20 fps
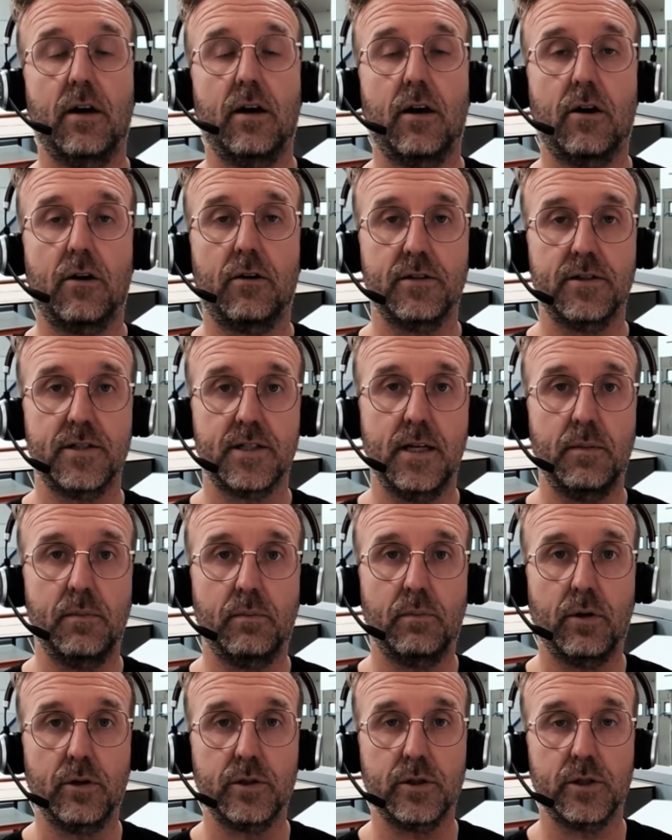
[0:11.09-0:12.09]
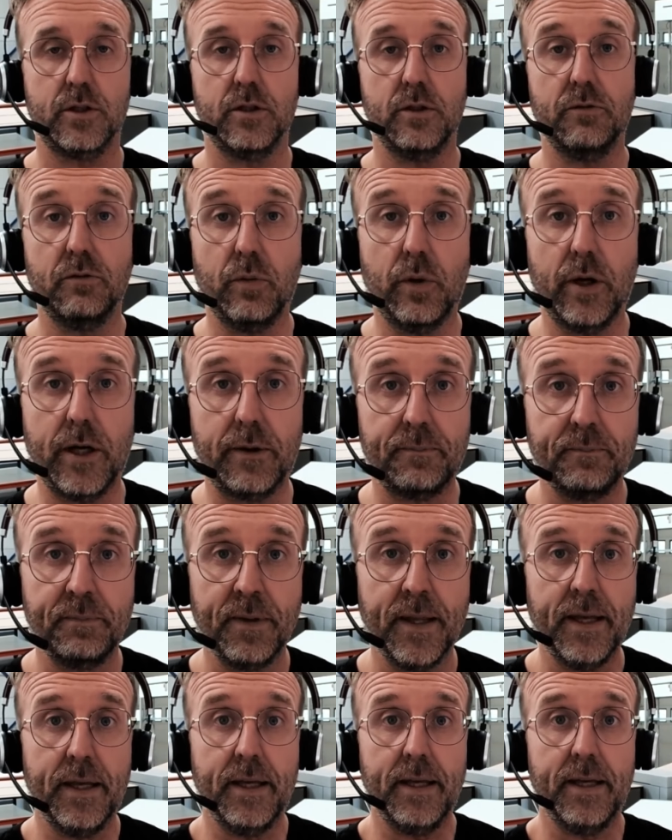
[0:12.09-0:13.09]
in our Slimbox software.
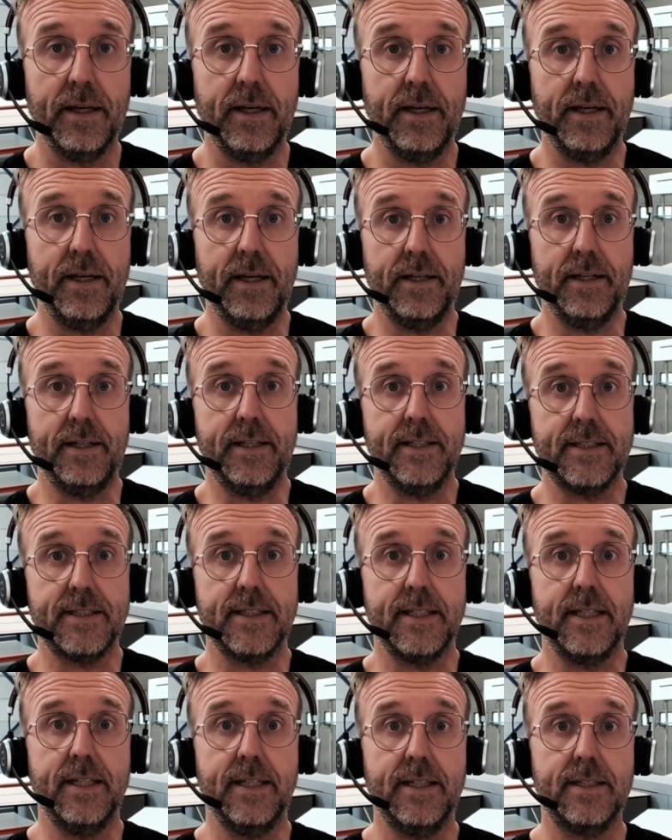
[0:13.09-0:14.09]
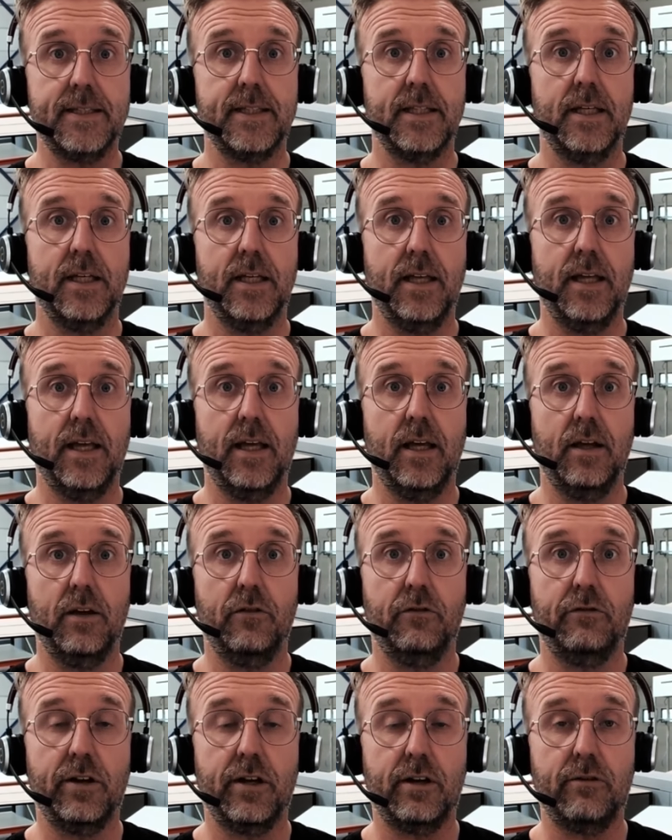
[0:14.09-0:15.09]
This is
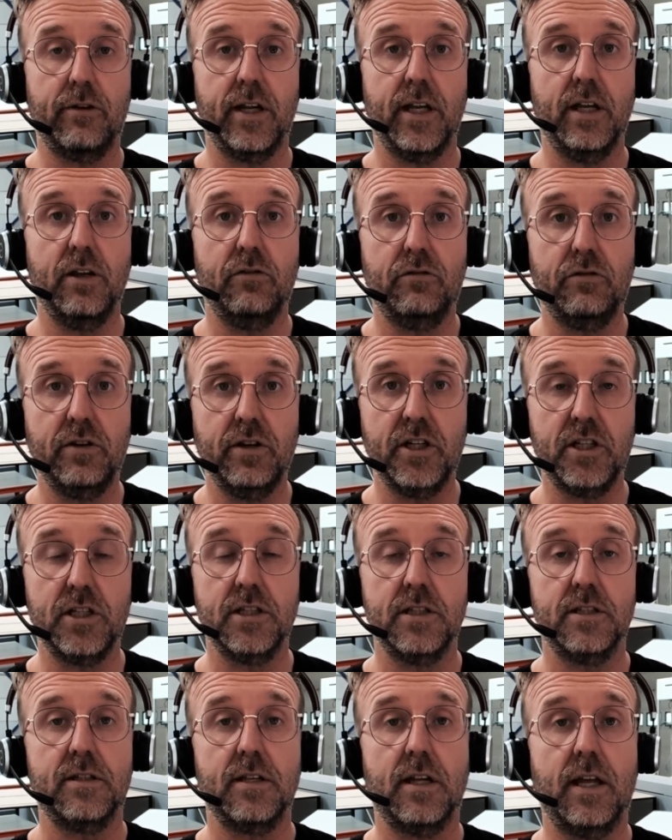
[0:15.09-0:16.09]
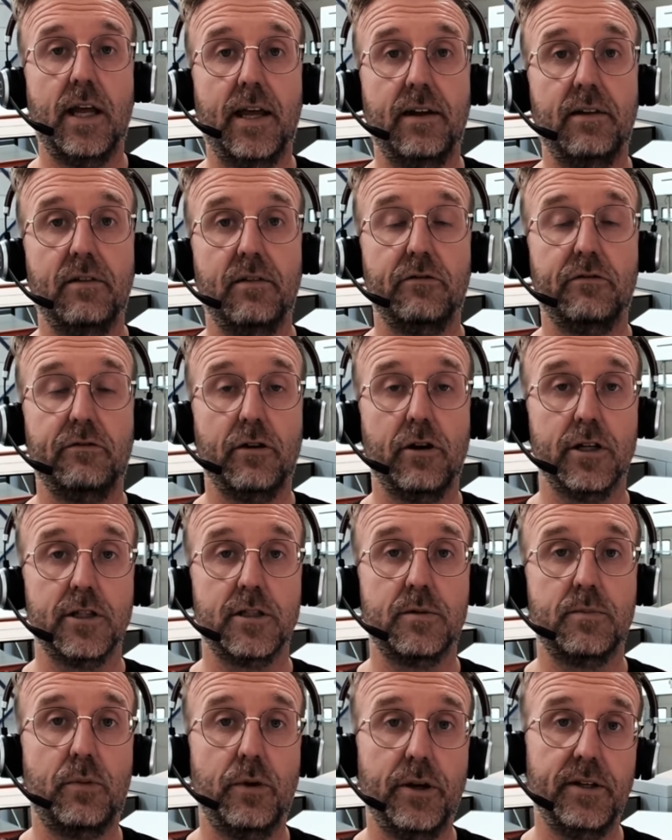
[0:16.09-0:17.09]
a very efficient and
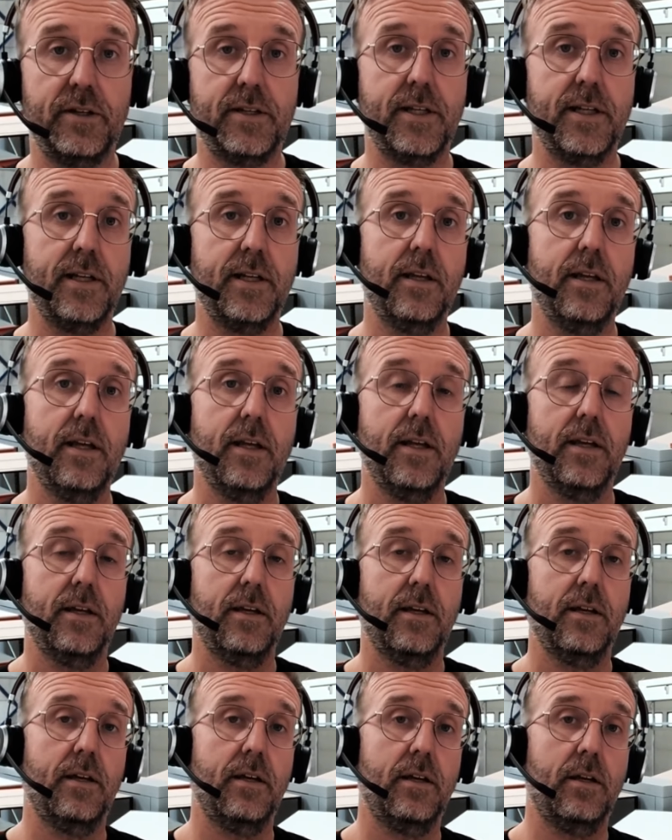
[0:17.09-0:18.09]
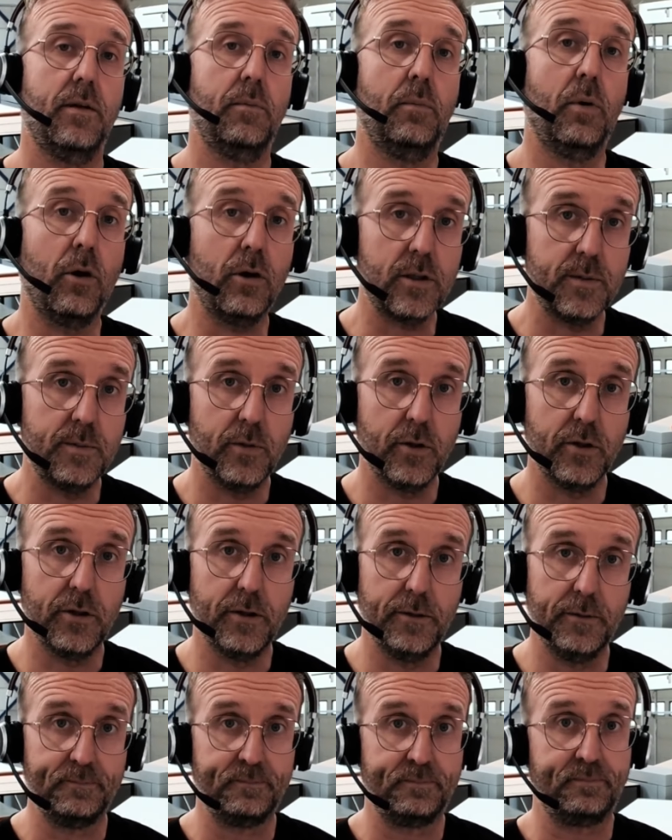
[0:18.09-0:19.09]
fast printing box
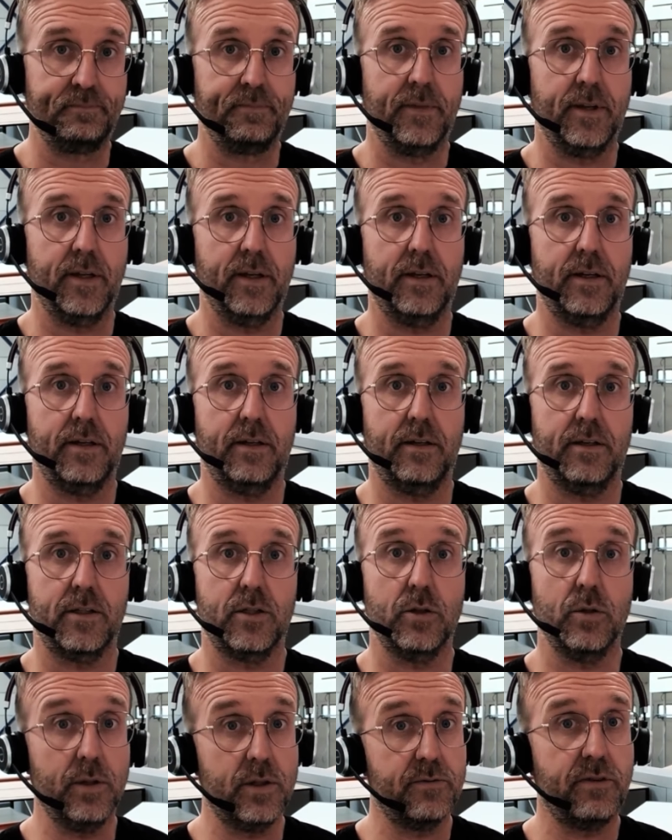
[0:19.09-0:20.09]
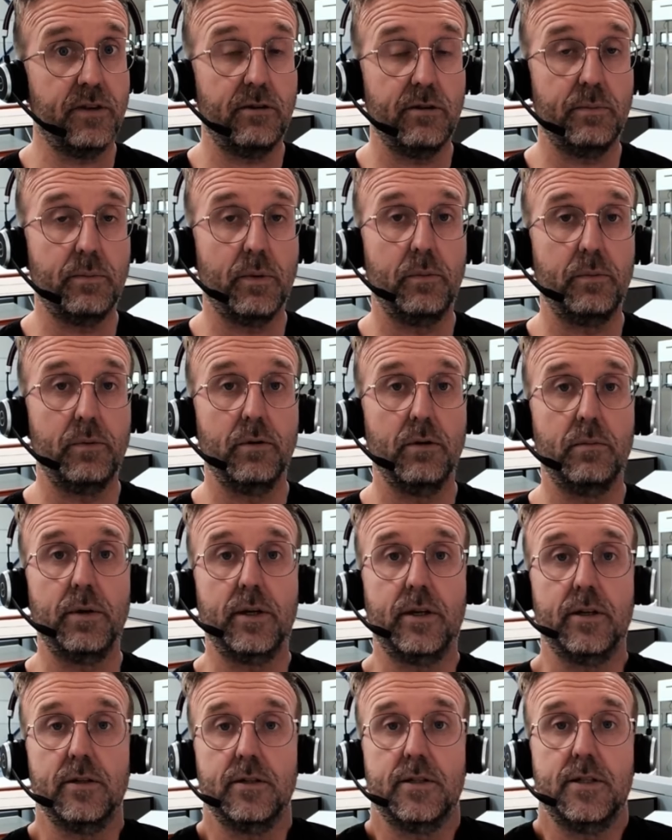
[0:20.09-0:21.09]
model. So it's very
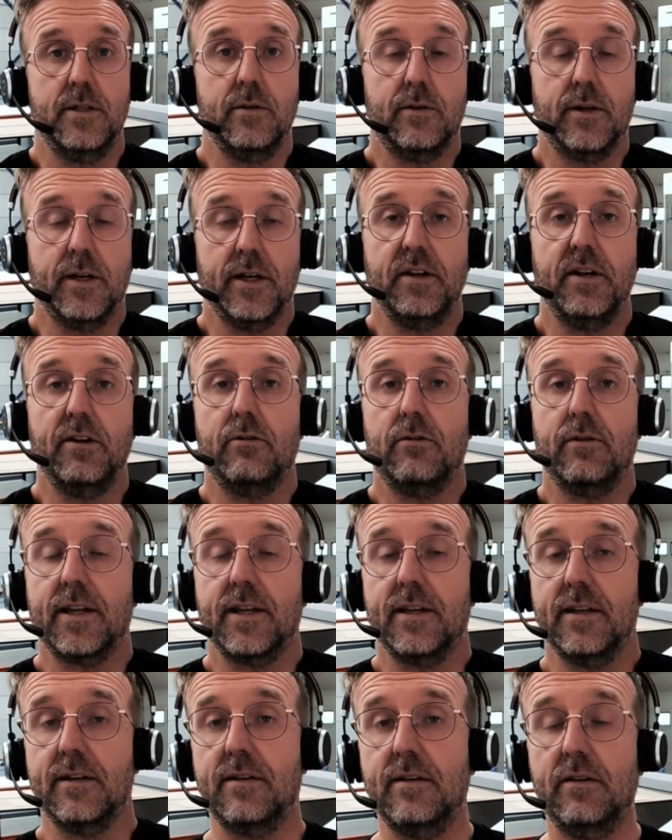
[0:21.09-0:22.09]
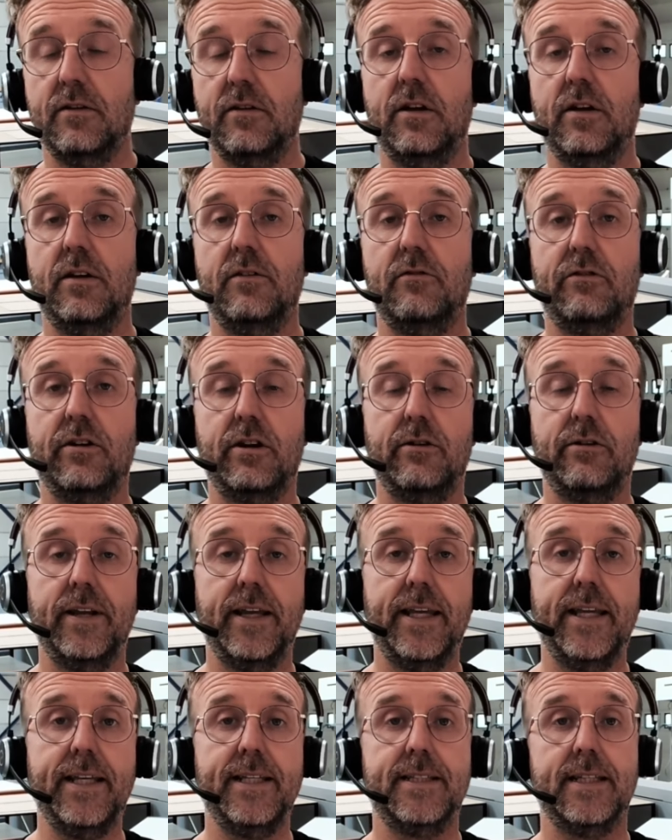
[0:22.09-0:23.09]
popular because you can erect it
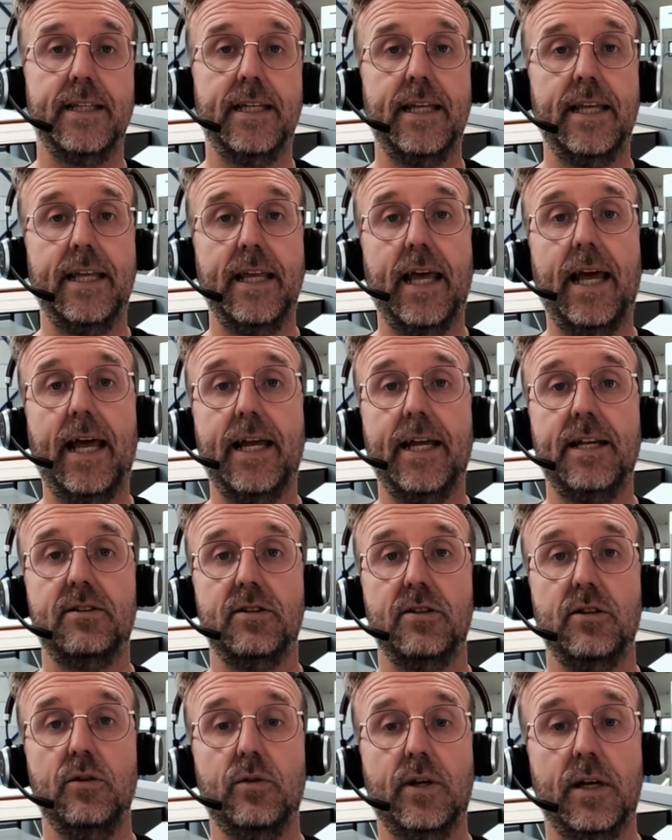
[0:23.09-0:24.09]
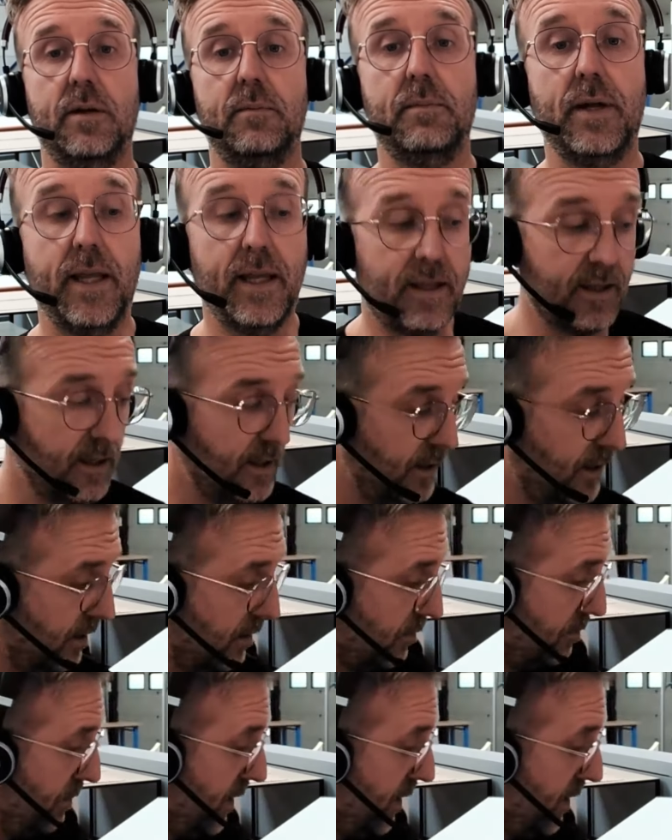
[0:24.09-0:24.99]
very easily and you can make